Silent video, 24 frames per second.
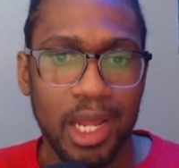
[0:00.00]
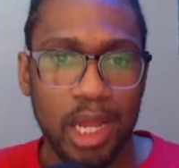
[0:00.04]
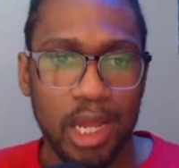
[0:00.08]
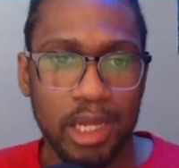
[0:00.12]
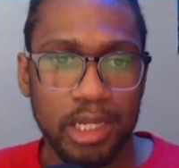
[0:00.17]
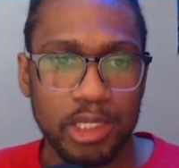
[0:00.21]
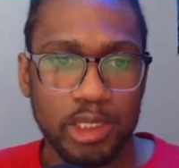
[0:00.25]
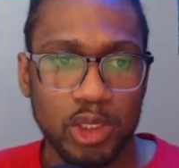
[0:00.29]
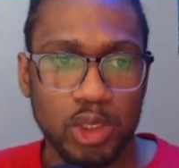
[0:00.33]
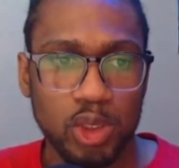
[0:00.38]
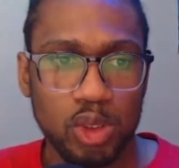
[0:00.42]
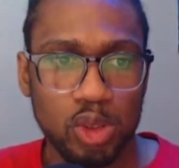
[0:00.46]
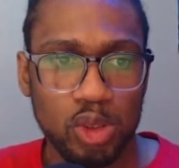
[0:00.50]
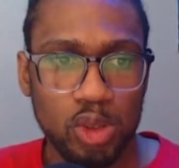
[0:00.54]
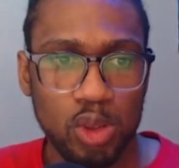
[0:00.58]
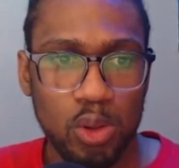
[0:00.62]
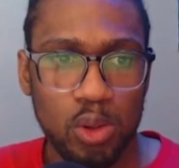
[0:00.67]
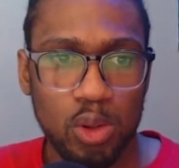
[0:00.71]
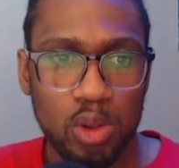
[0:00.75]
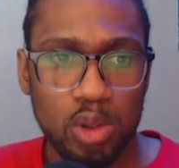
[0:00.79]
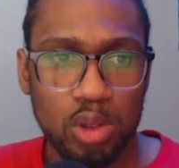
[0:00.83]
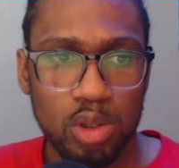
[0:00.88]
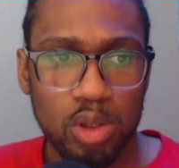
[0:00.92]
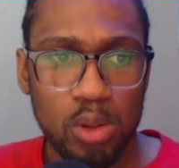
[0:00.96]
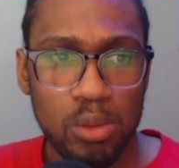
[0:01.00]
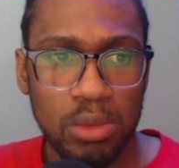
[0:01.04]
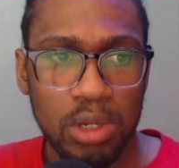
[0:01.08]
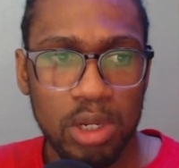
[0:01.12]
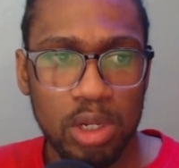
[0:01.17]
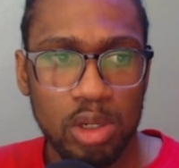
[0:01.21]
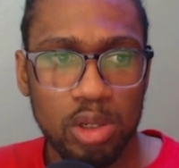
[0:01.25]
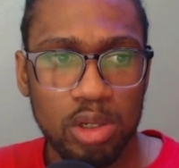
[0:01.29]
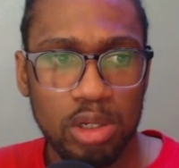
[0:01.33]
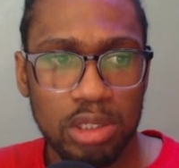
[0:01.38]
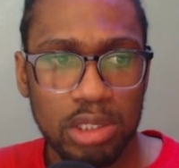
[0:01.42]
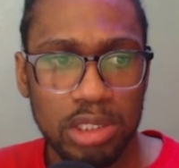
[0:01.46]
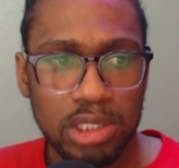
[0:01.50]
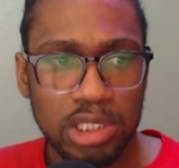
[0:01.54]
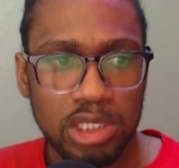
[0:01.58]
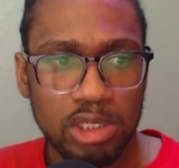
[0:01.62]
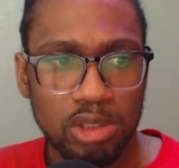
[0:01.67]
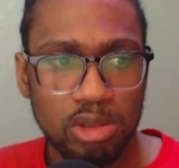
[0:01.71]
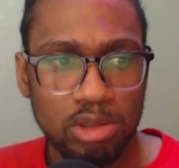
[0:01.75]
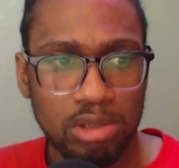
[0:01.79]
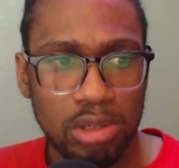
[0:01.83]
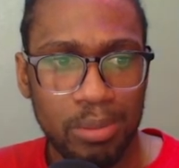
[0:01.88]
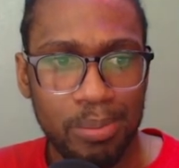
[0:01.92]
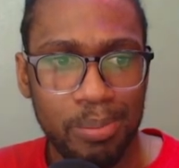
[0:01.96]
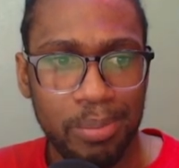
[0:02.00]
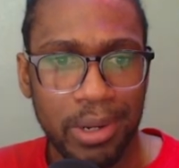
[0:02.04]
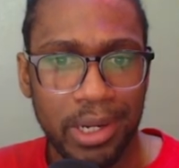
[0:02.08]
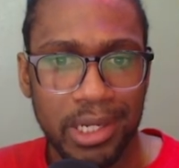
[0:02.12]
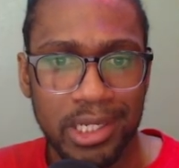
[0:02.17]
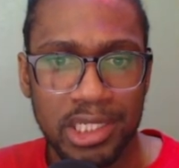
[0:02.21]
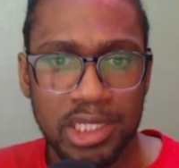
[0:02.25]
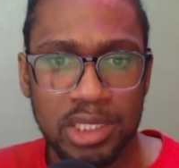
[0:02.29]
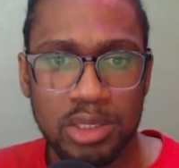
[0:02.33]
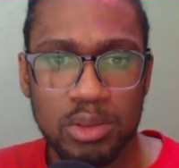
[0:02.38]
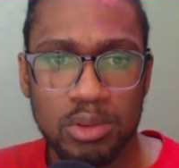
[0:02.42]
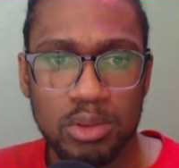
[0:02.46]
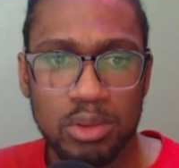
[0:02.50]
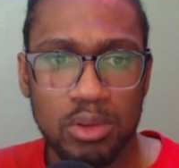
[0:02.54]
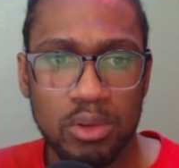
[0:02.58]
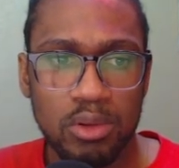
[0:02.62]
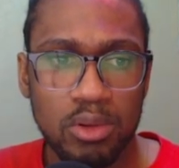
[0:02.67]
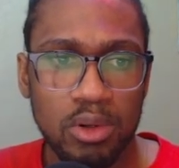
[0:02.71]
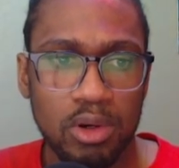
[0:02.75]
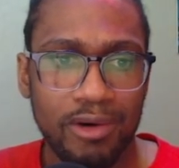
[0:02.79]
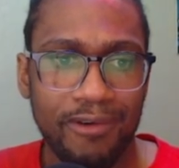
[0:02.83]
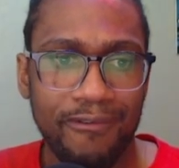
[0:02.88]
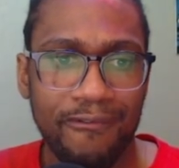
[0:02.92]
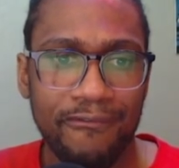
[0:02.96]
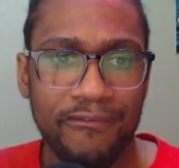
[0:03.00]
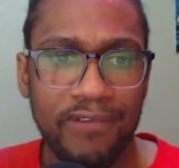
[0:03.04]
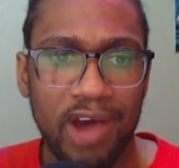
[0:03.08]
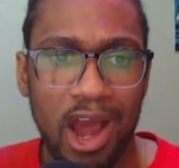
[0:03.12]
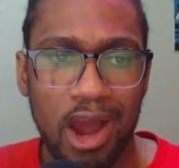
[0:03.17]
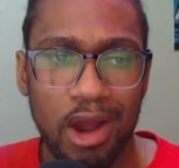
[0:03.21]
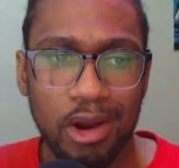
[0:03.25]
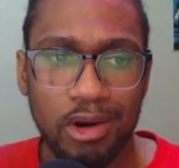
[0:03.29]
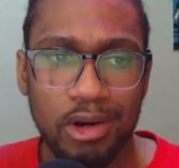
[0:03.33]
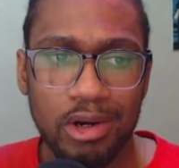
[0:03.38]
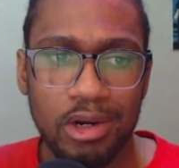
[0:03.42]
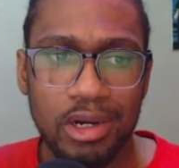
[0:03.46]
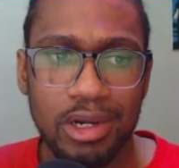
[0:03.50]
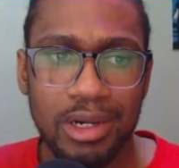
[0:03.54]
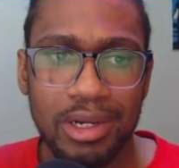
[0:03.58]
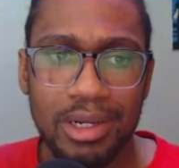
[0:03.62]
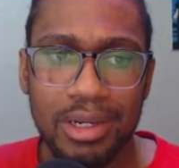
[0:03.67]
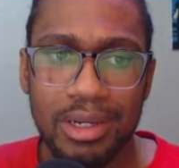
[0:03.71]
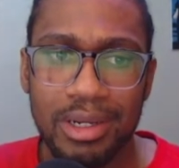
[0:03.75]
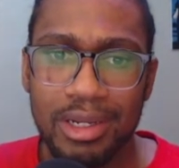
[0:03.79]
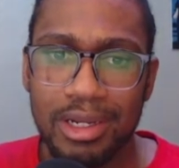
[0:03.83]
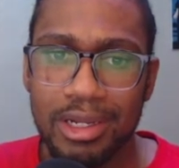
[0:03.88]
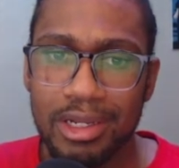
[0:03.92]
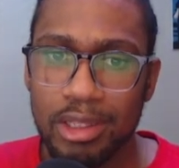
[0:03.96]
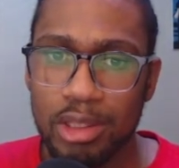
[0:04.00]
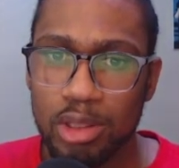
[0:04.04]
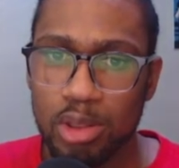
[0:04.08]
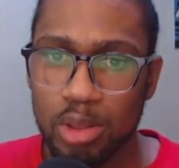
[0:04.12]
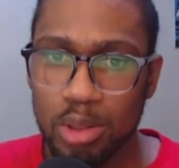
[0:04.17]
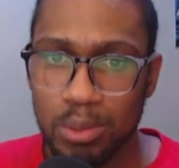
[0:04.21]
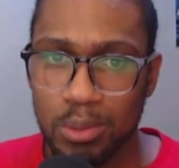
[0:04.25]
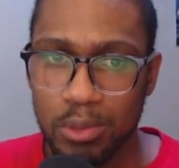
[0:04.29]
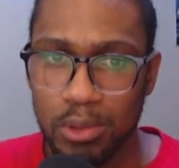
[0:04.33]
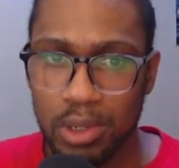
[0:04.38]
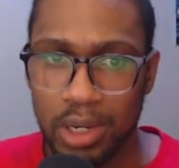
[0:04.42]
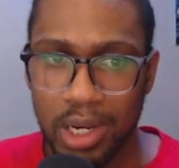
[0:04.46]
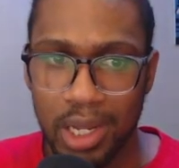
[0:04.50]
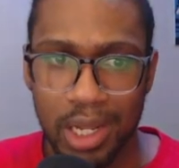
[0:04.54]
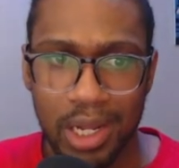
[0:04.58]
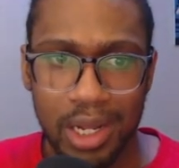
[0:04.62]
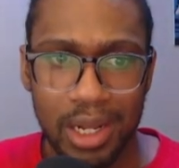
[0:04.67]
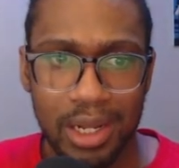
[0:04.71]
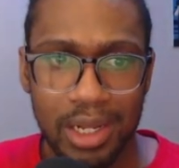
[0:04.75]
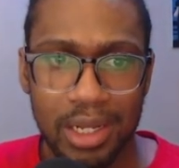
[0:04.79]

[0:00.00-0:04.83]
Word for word: So you go, you make your children pass through fire, through Molech.